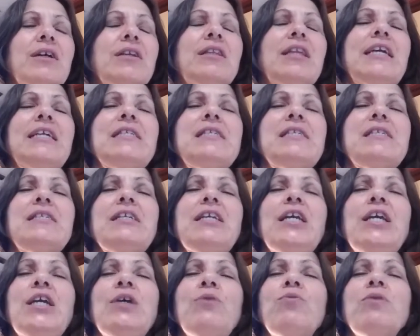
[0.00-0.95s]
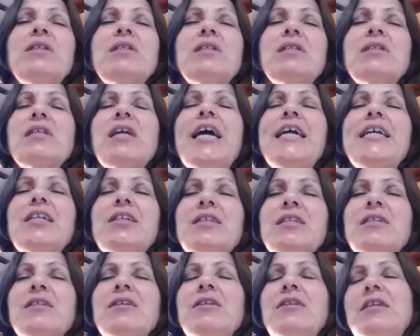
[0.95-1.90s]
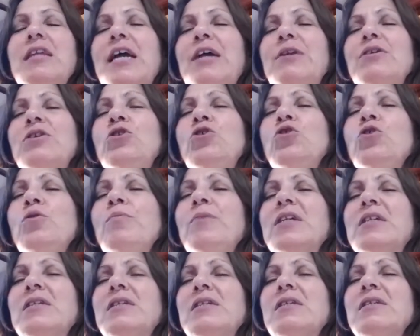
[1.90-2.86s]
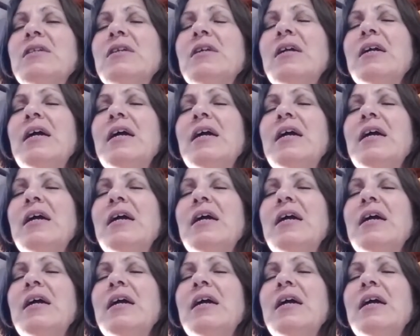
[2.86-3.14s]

They see with sights that humans